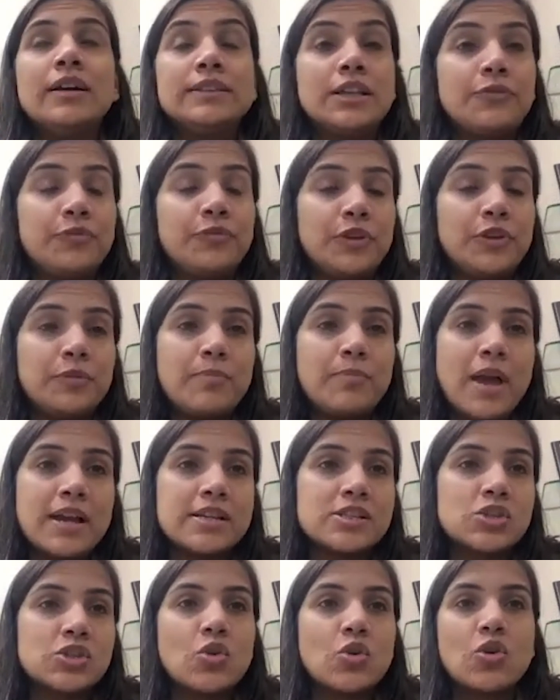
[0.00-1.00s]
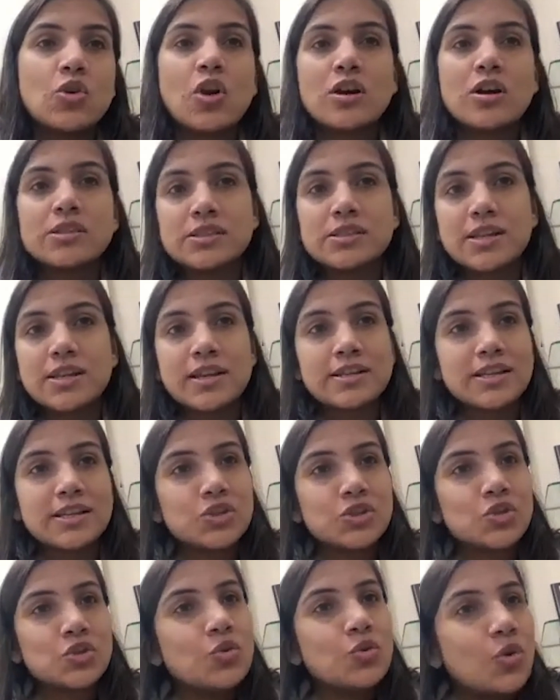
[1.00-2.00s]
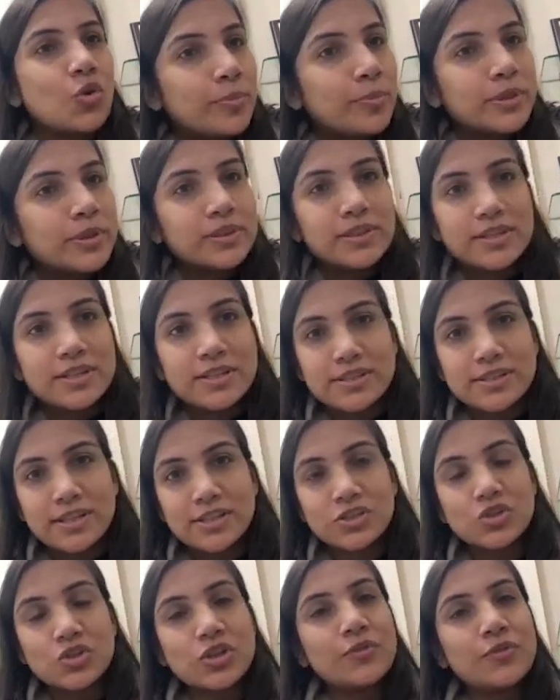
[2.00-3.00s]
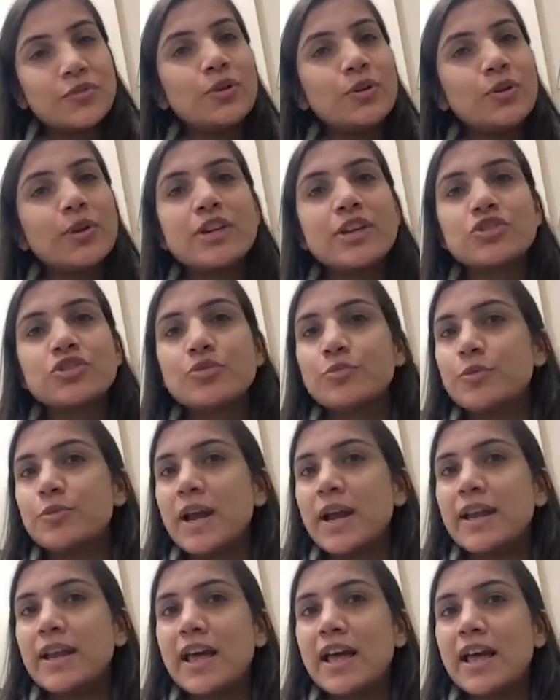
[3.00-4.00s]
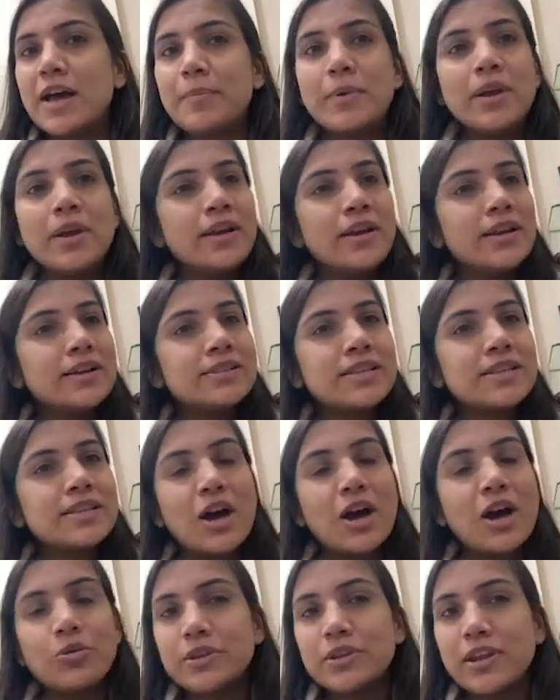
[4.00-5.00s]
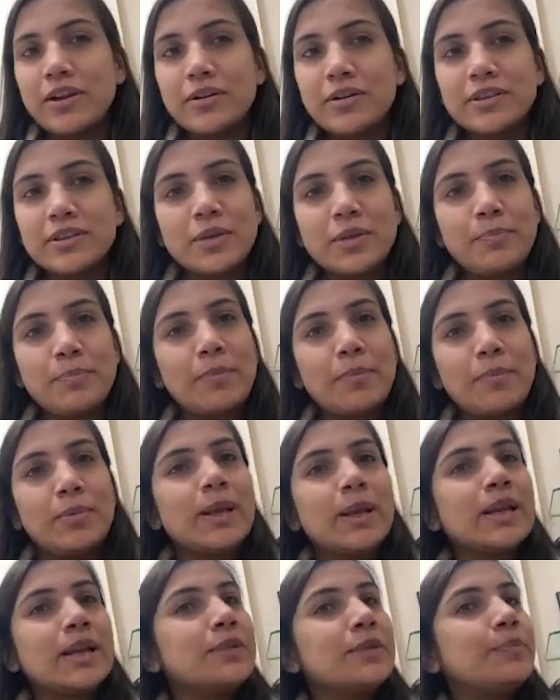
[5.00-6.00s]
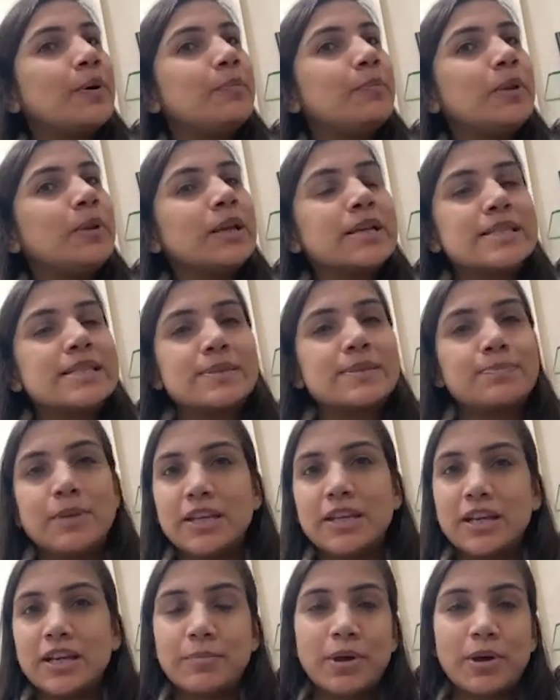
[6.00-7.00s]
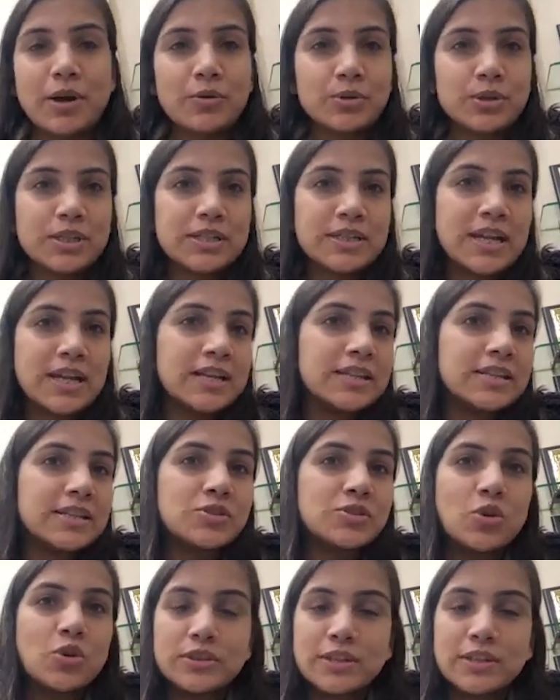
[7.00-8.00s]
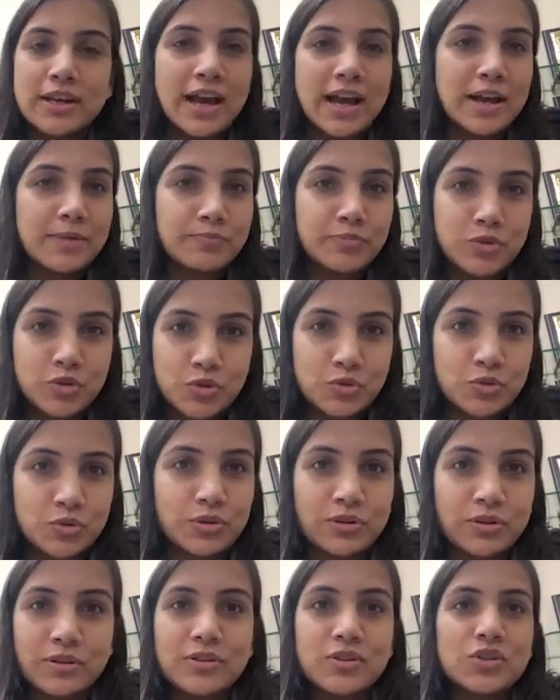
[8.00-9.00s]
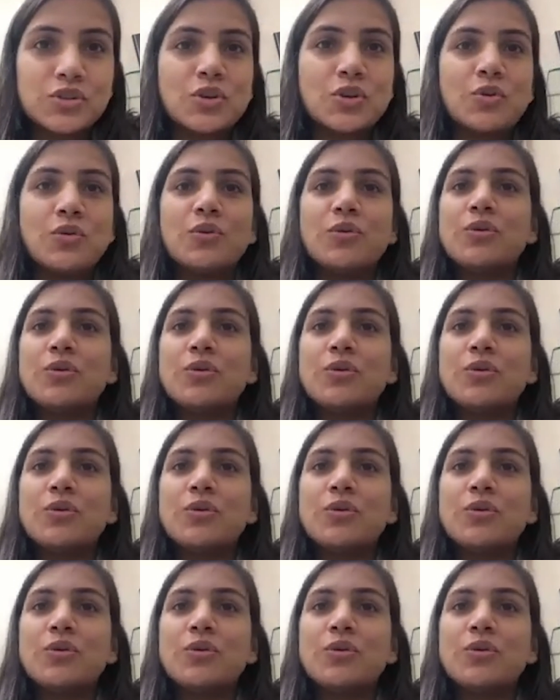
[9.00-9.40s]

the feedback is so constant and so open these days so if you look at your mobile app it's out there in the public and the public is speaking about it and it is on the app store so